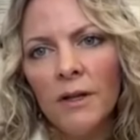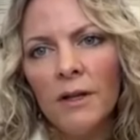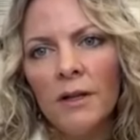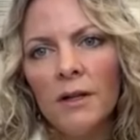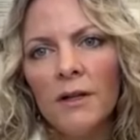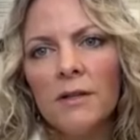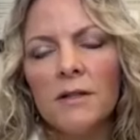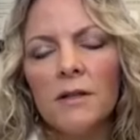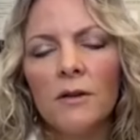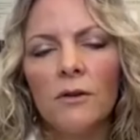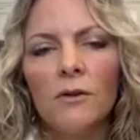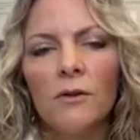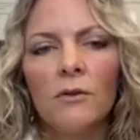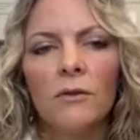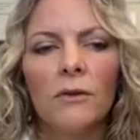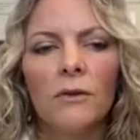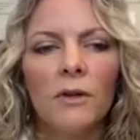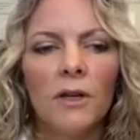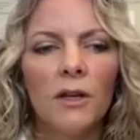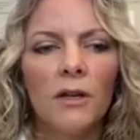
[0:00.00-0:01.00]

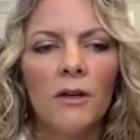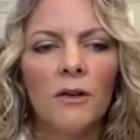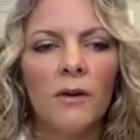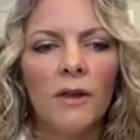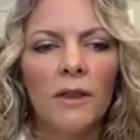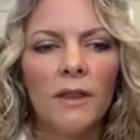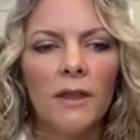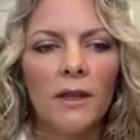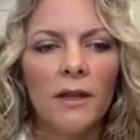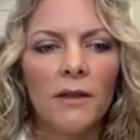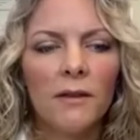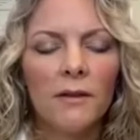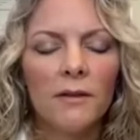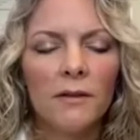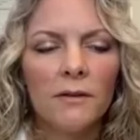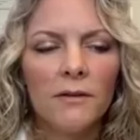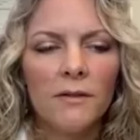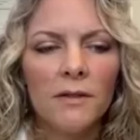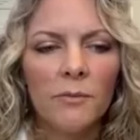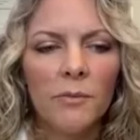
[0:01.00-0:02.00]
So, I think that
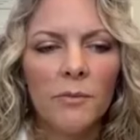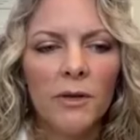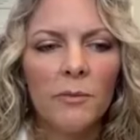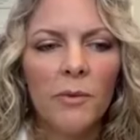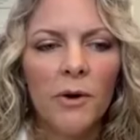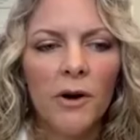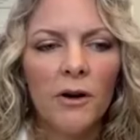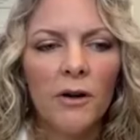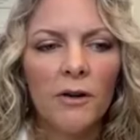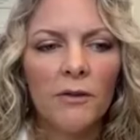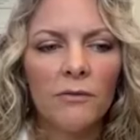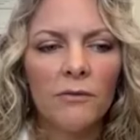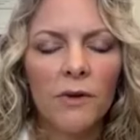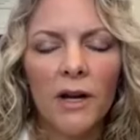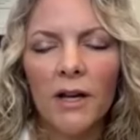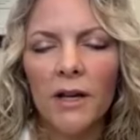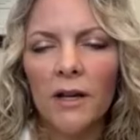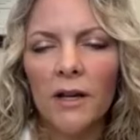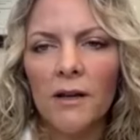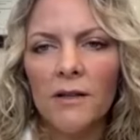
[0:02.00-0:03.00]
there's a big part of
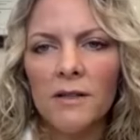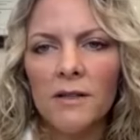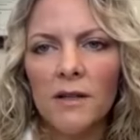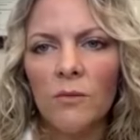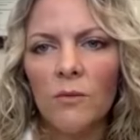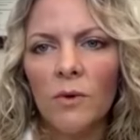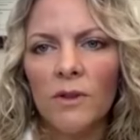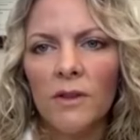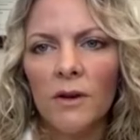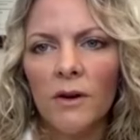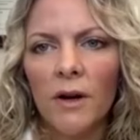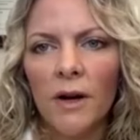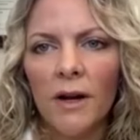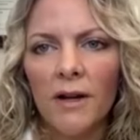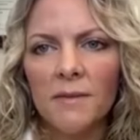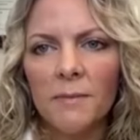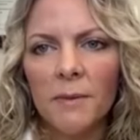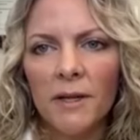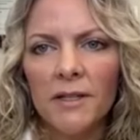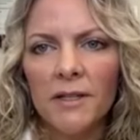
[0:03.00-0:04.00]
recognizing what our
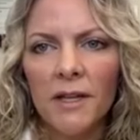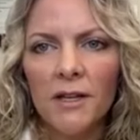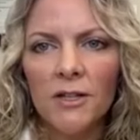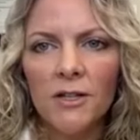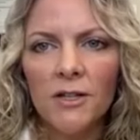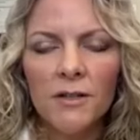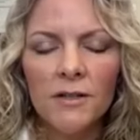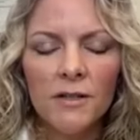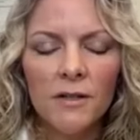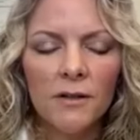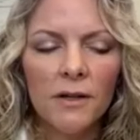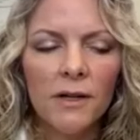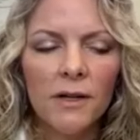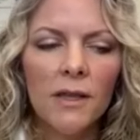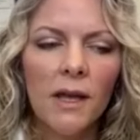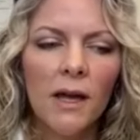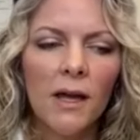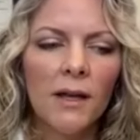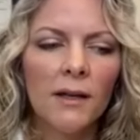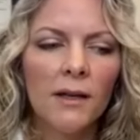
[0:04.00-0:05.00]
expectations are in
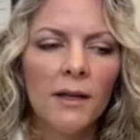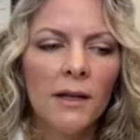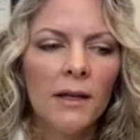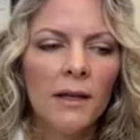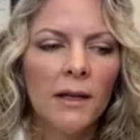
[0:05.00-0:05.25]
that.